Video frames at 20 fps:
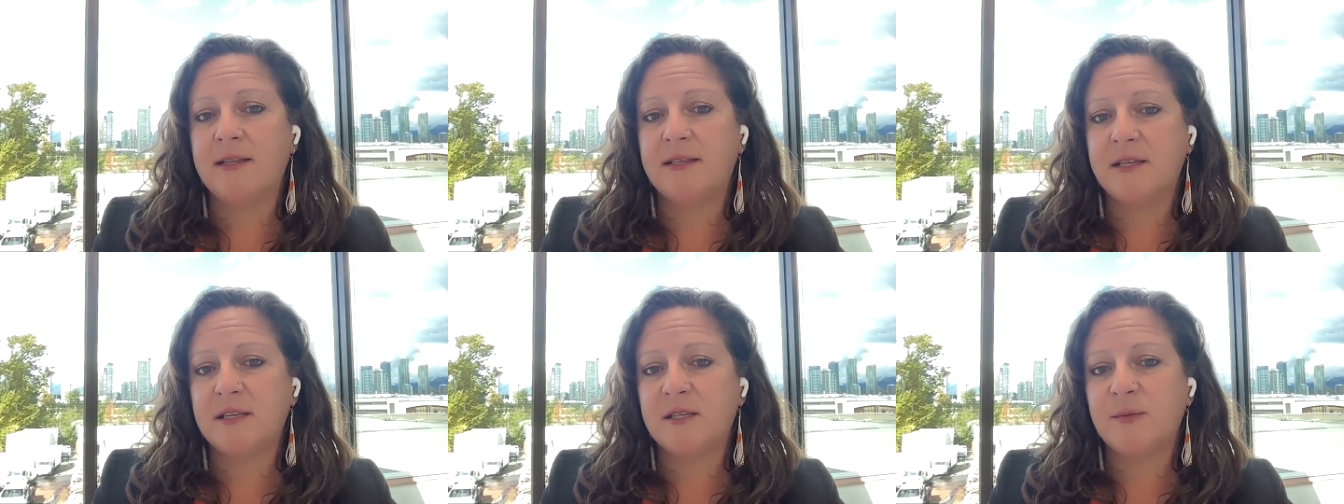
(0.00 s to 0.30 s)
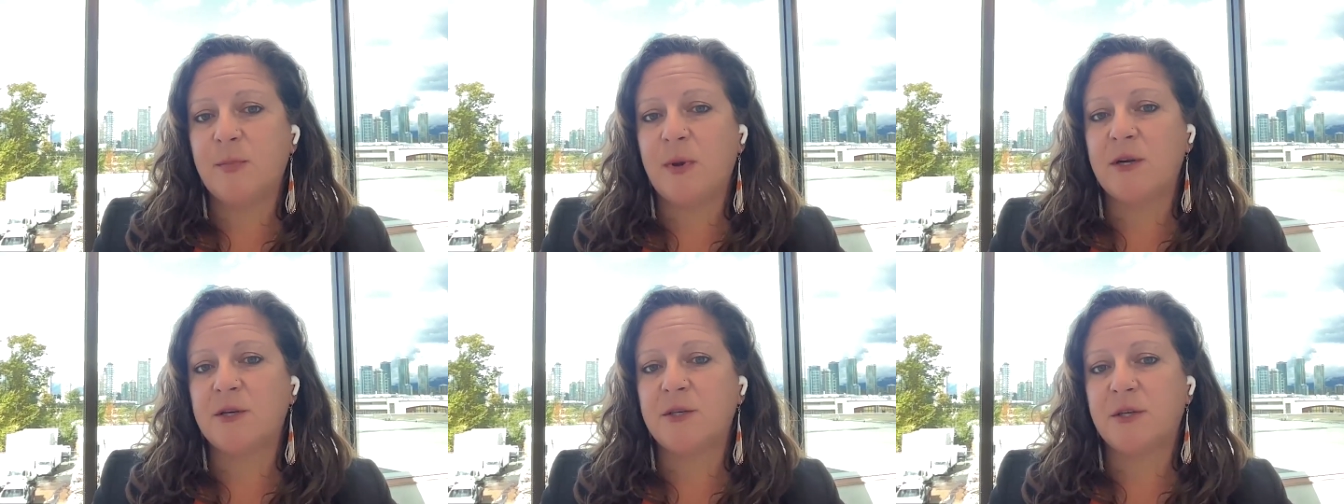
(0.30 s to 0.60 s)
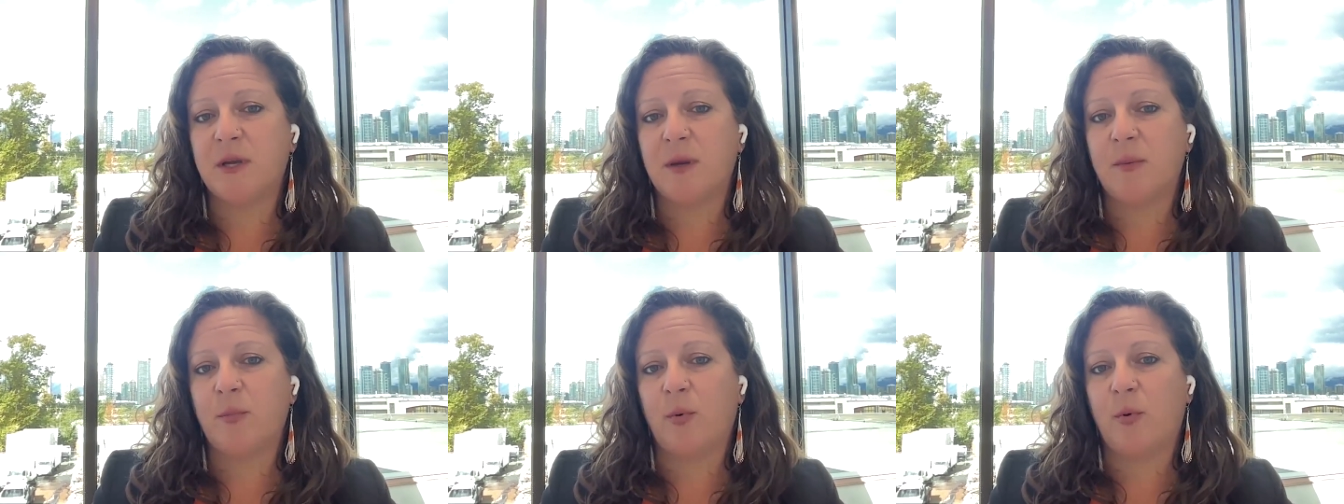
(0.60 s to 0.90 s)
It's
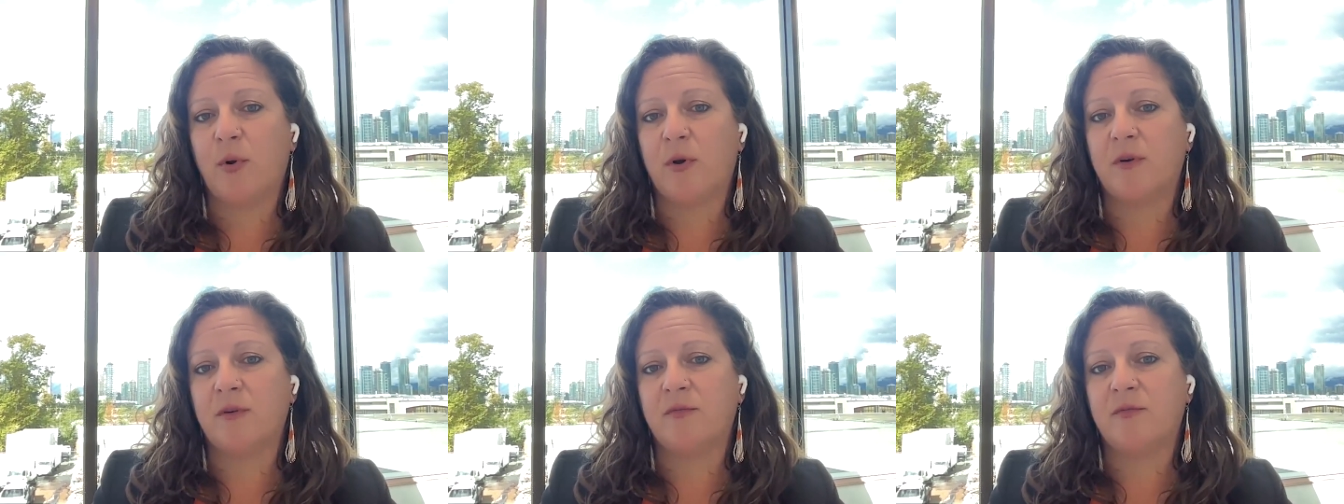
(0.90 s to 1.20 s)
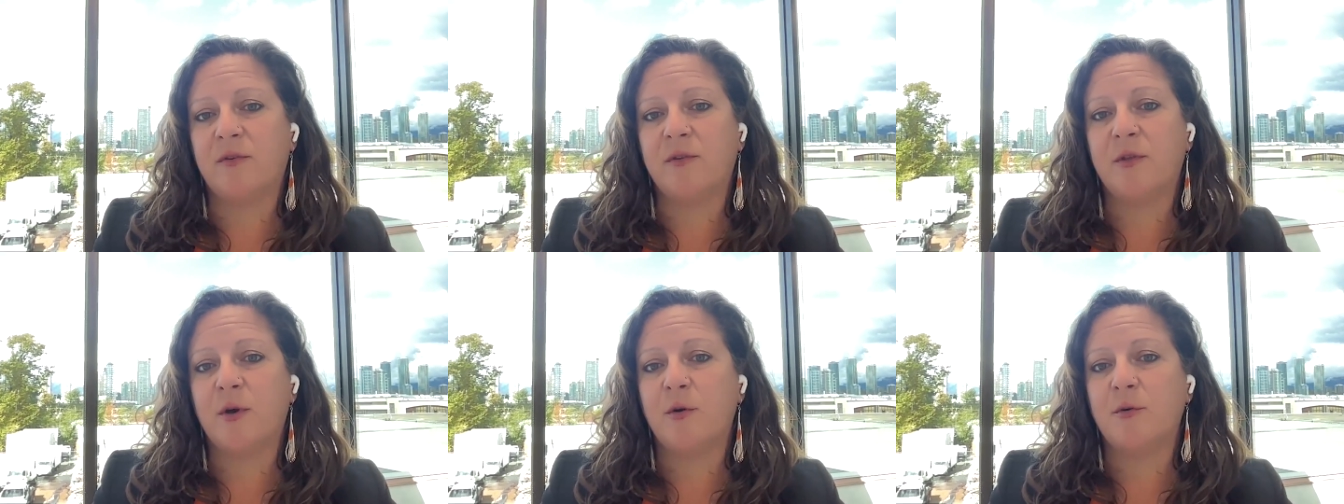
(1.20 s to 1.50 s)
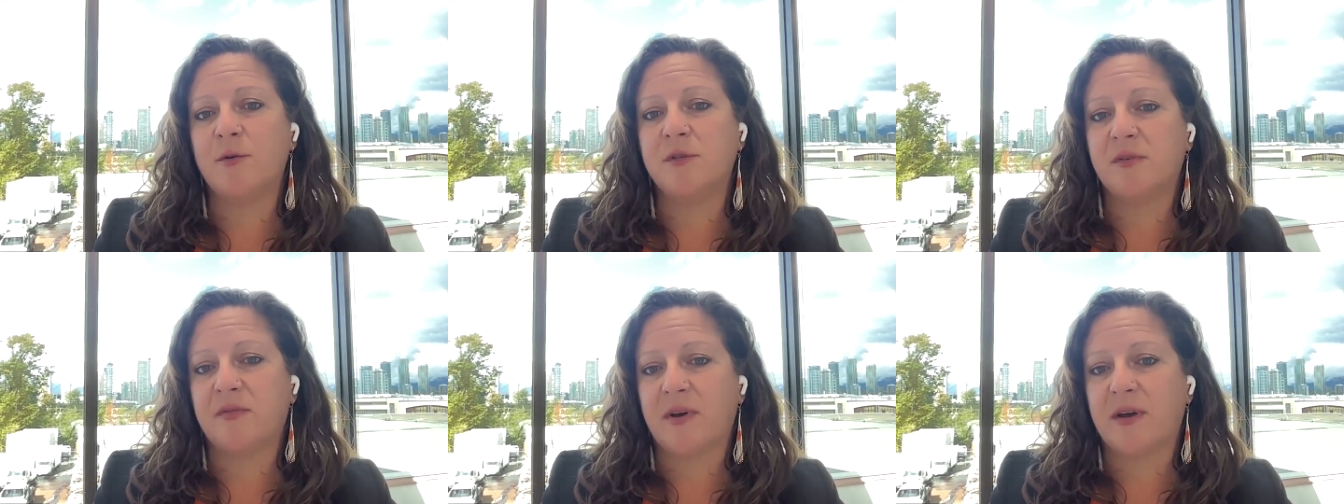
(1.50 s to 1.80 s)
especially important for
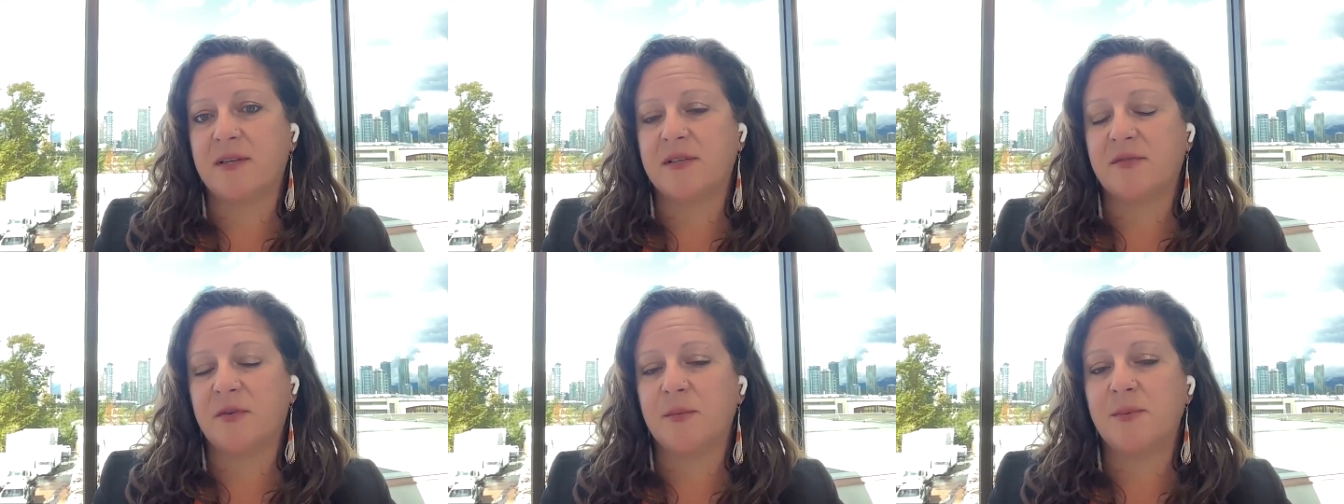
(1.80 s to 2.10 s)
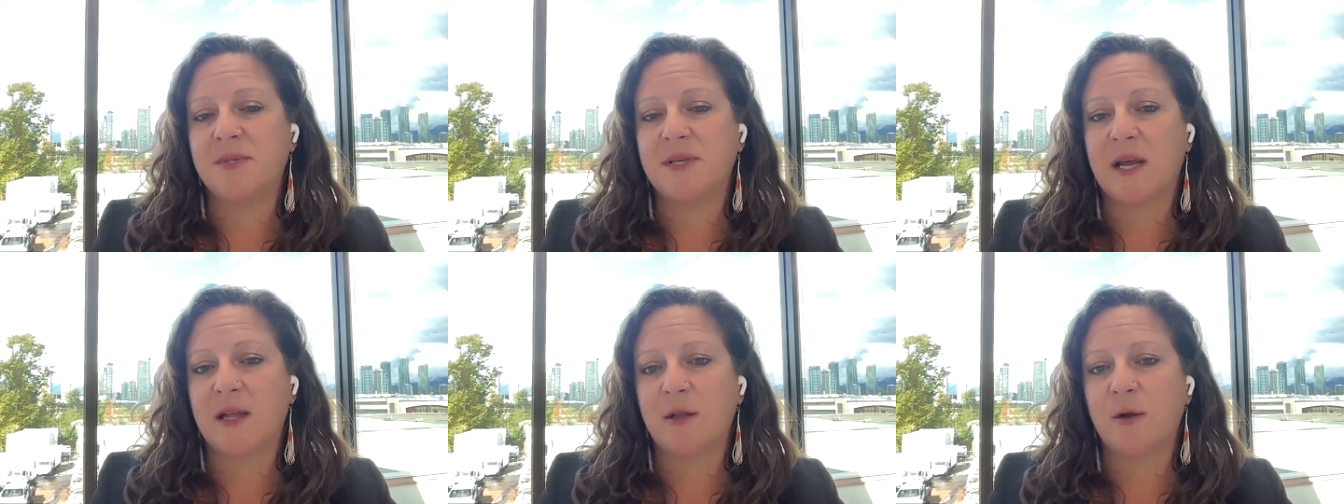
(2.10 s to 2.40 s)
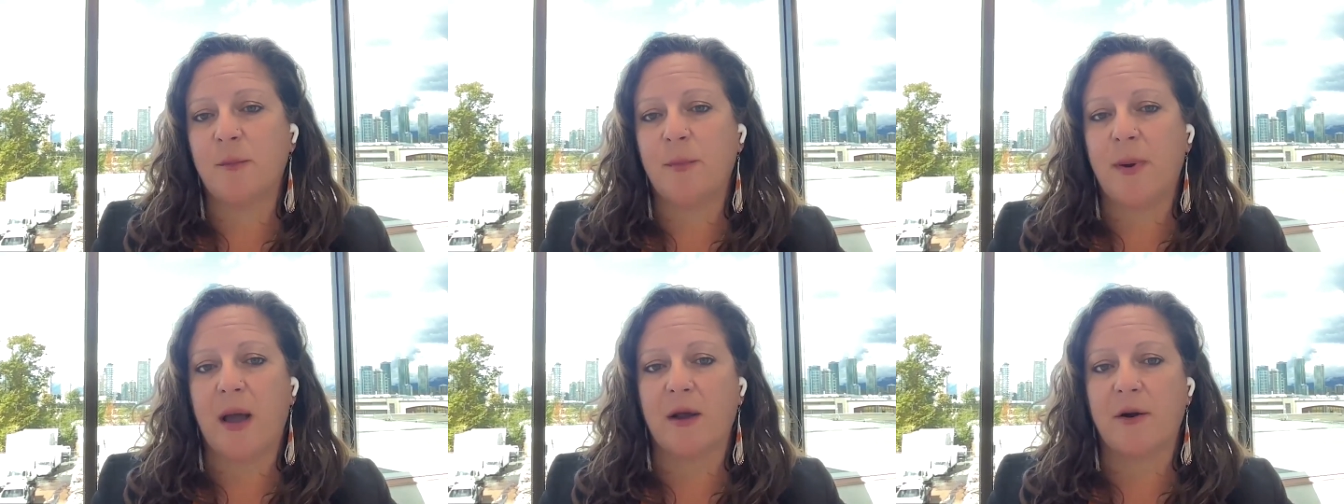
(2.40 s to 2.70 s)
those of us from
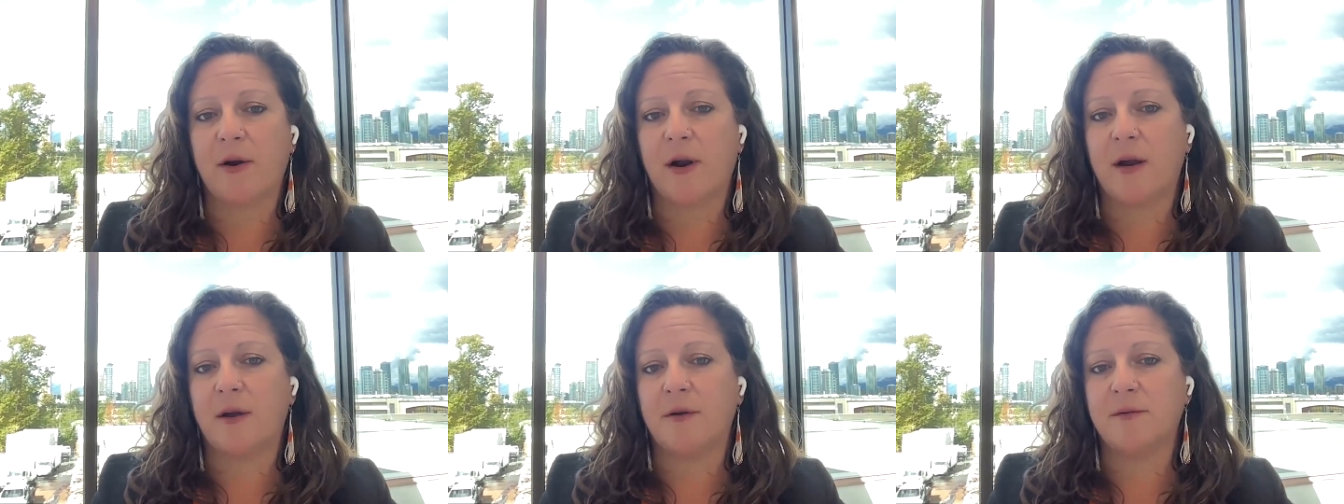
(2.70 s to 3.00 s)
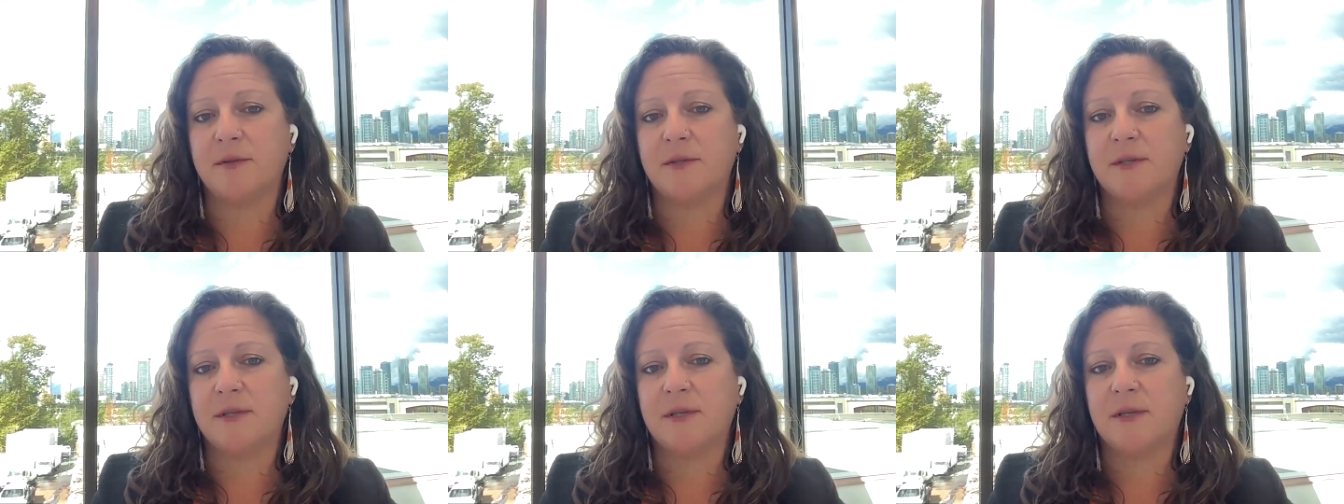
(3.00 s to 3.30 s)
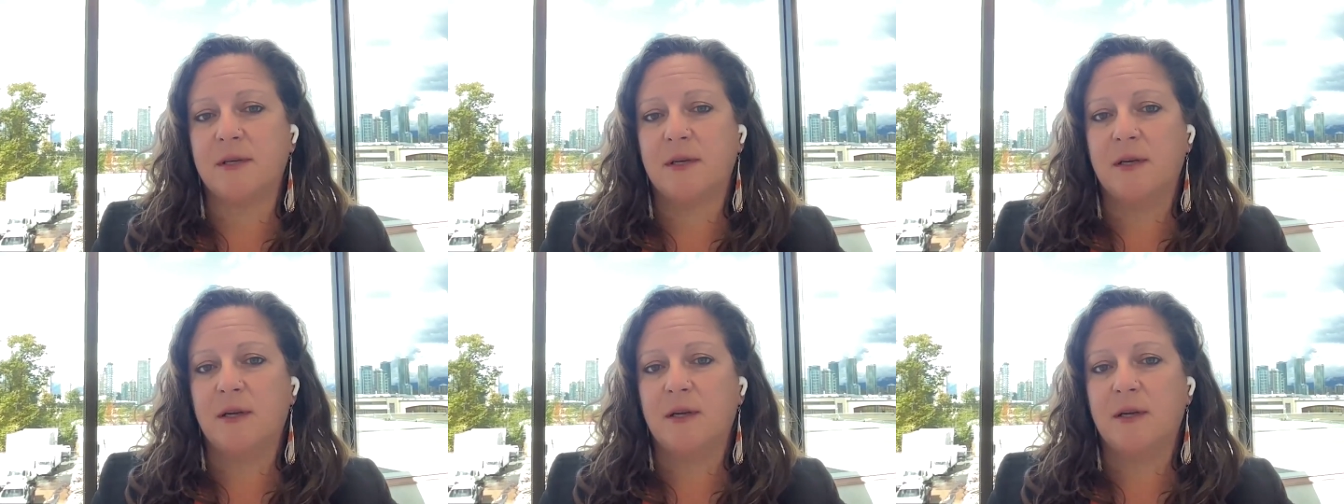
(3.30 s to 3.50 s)
settler backgrounds.